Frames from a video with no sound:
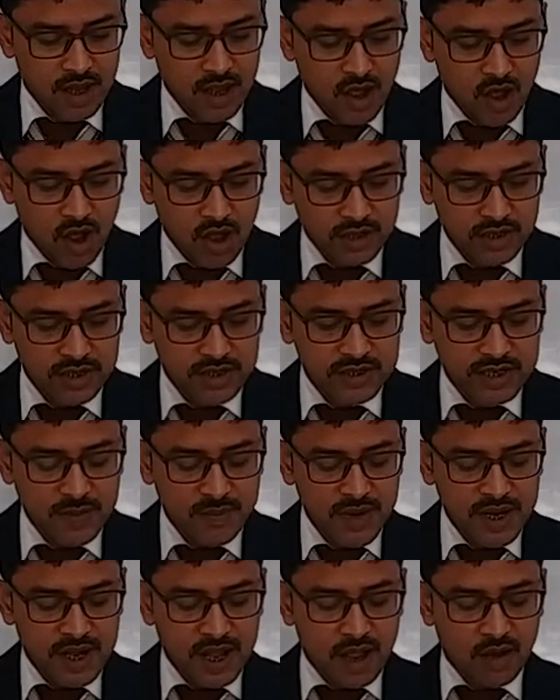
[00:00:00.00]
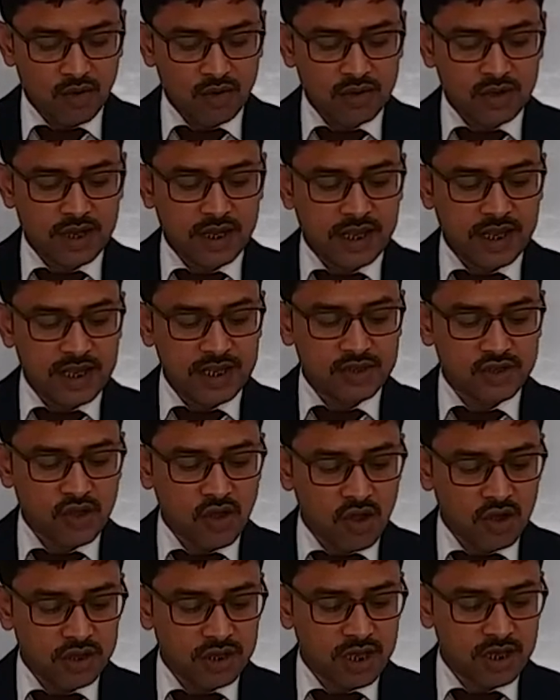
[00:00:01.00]
On stepping out, he
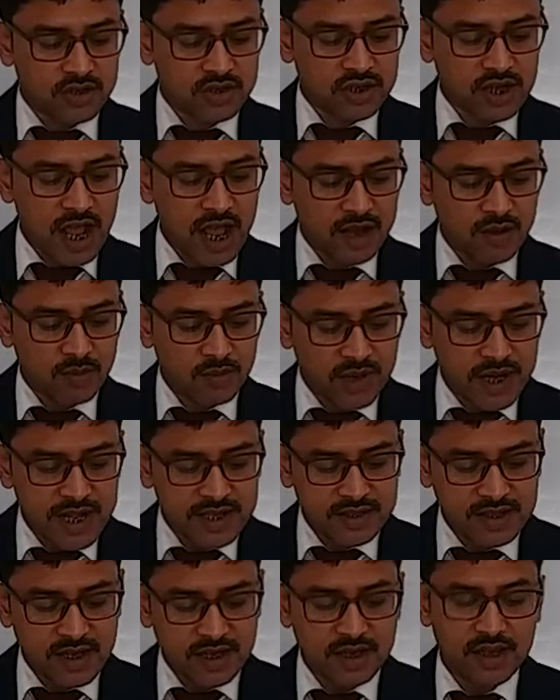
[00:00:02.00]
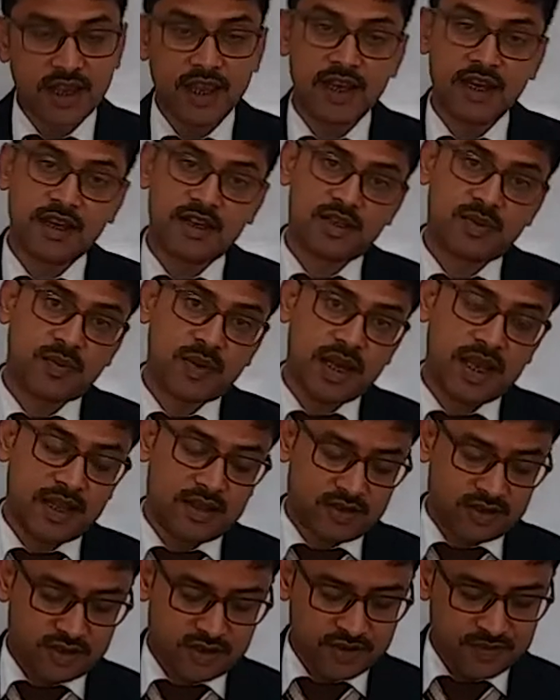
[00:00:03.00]
saw the star blazing in its
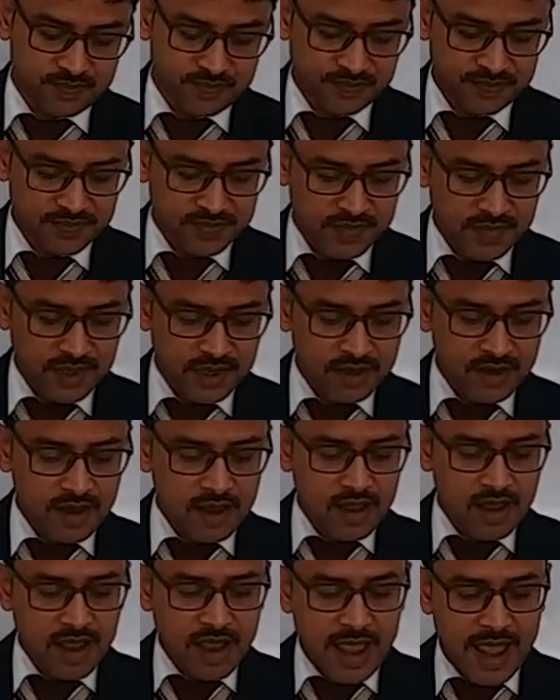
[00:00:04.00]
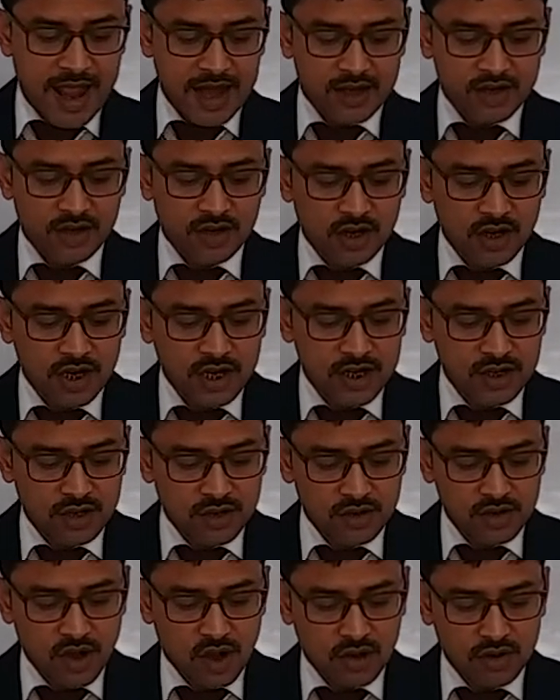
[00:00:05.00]
place. At early
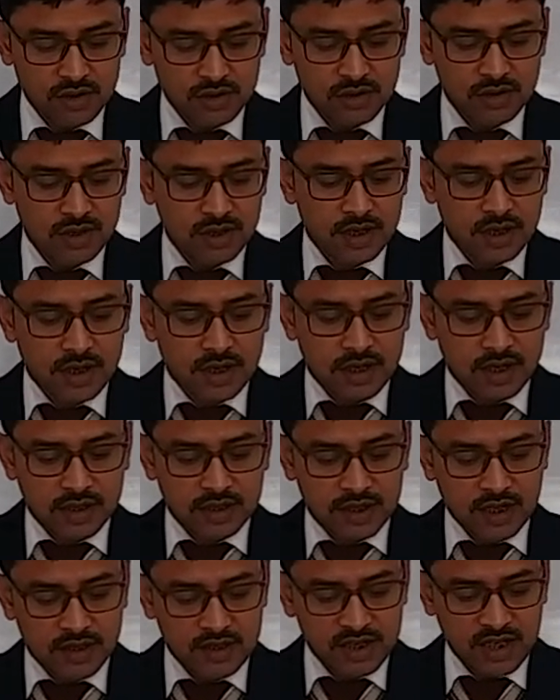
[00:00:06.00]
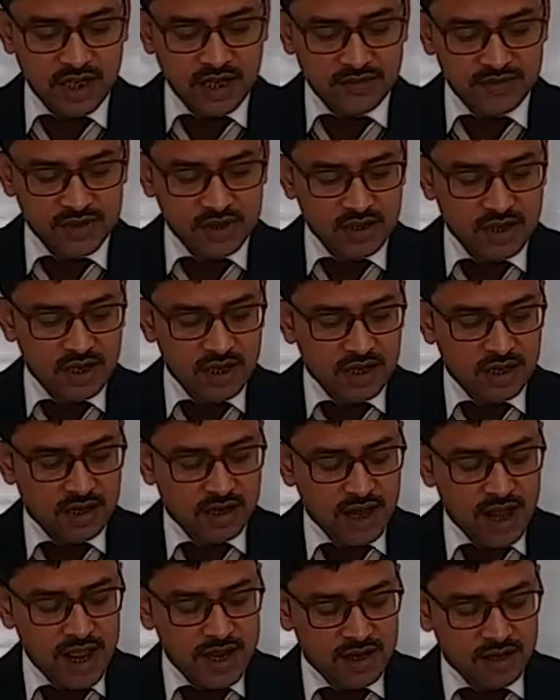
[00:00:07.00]
dawn, the chief's
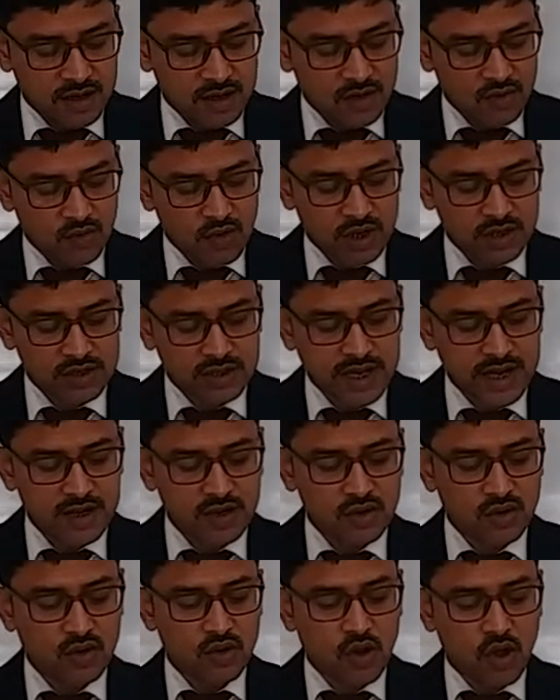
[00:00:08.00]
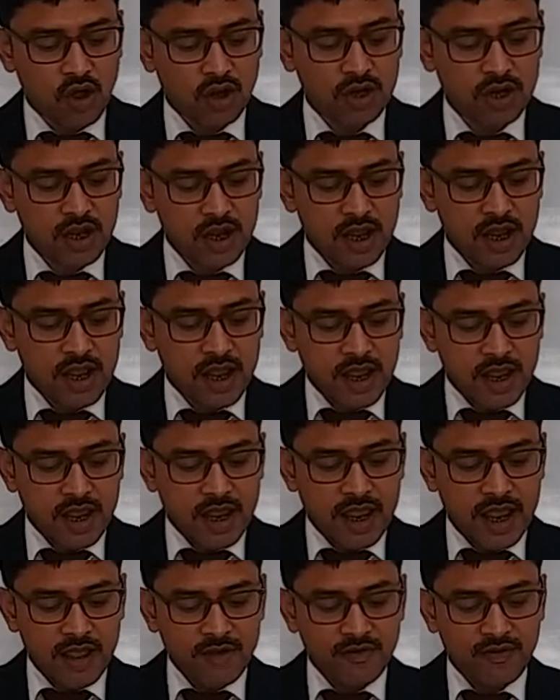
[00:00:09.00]
crier was sent to call
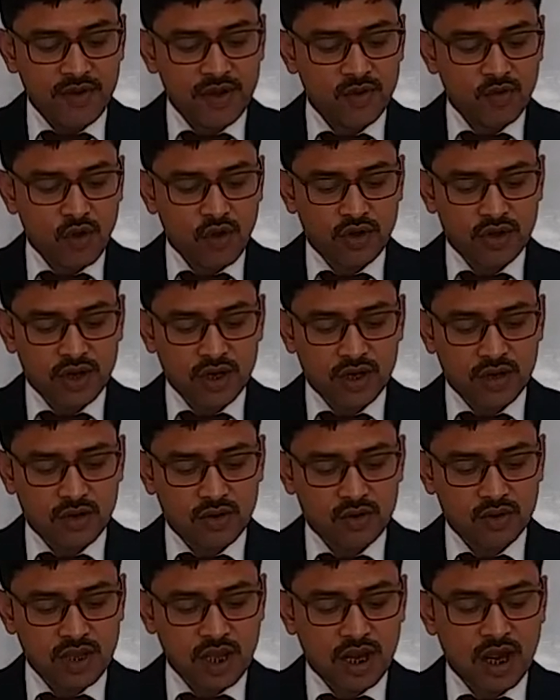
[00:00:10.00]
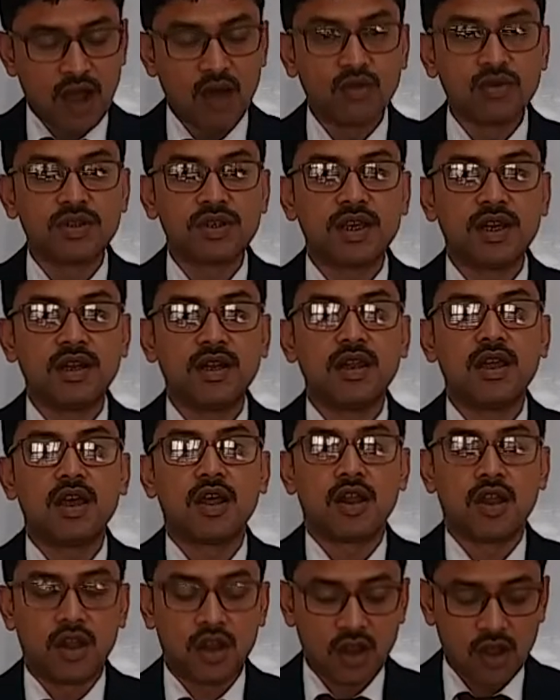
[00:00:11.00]
every warrior to the council
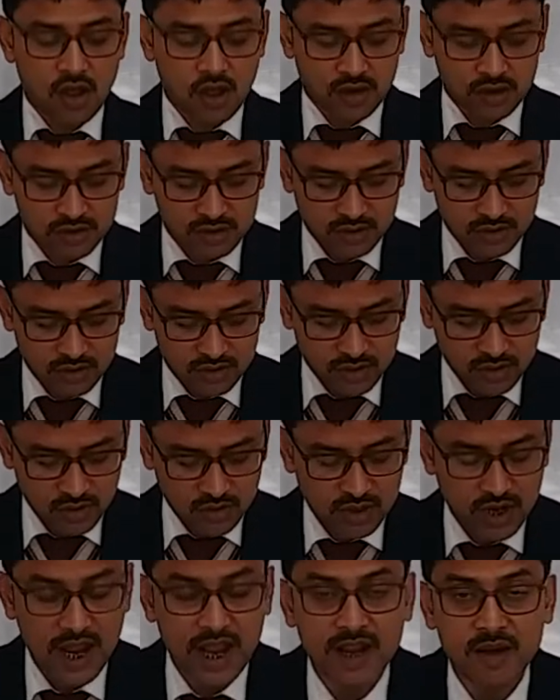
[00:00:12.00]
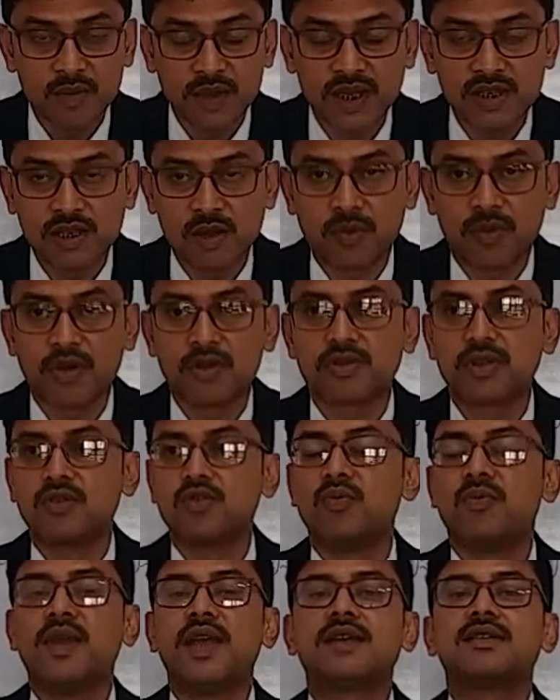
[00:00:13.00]
lodge. So crier means a person
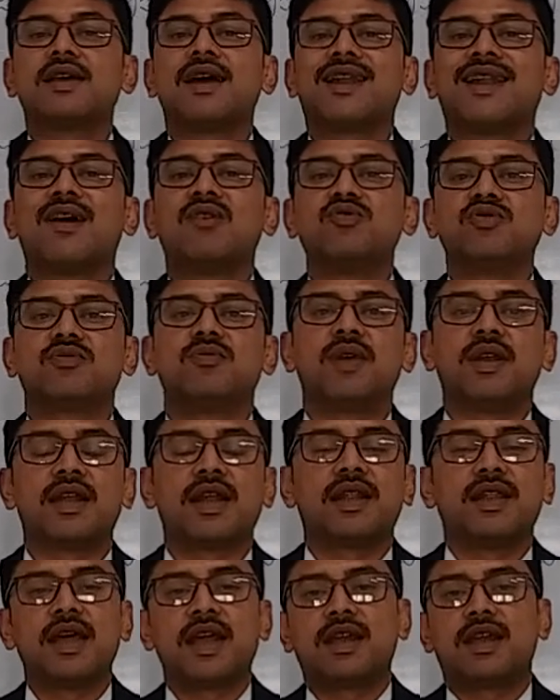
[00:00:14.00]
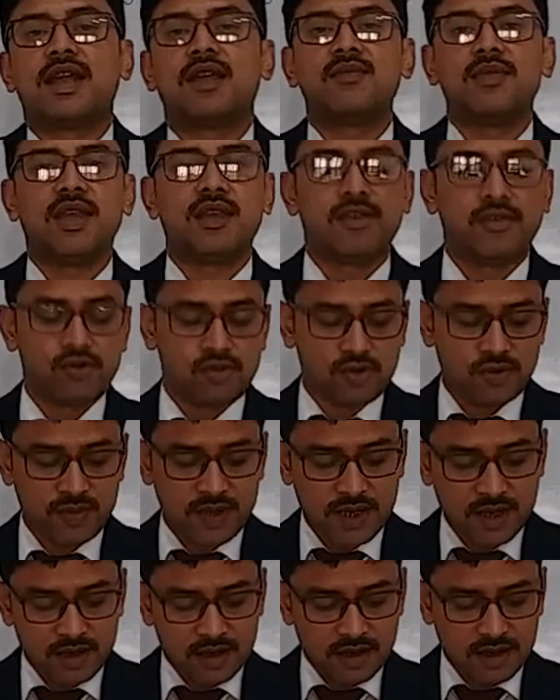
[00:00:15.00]
who makes announcement. At that time, they used to
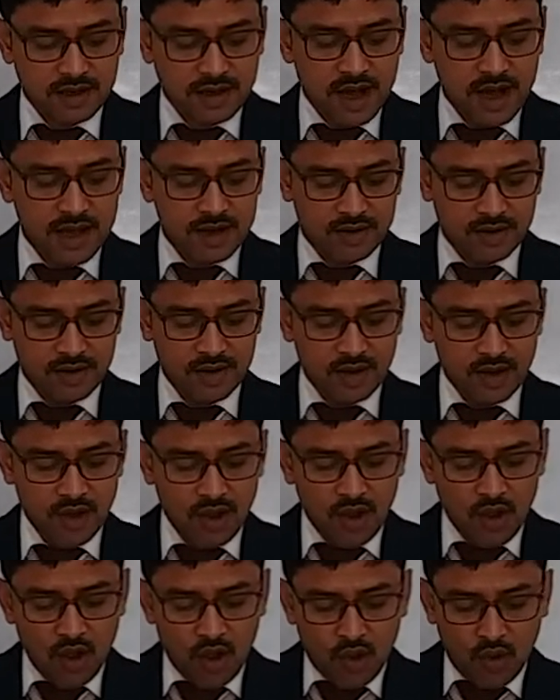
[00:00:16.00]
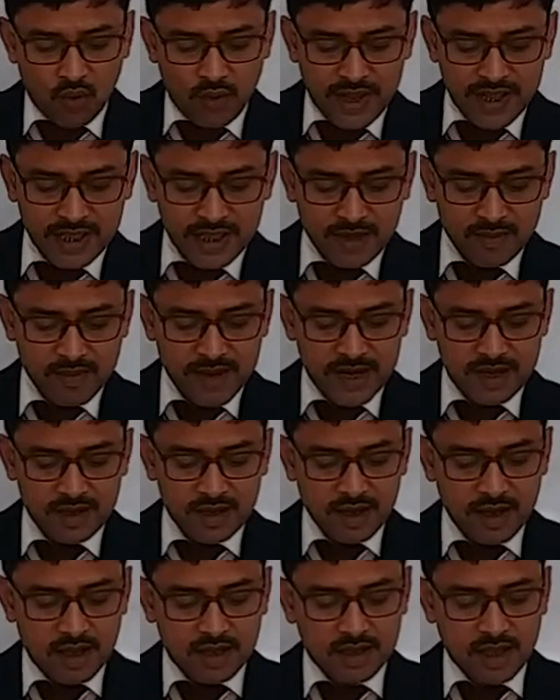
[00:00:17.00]
be crier. When they
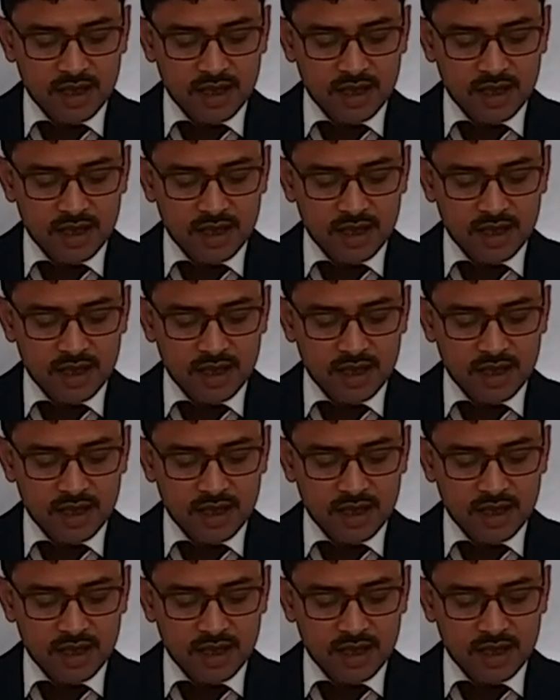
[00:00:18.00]
met, the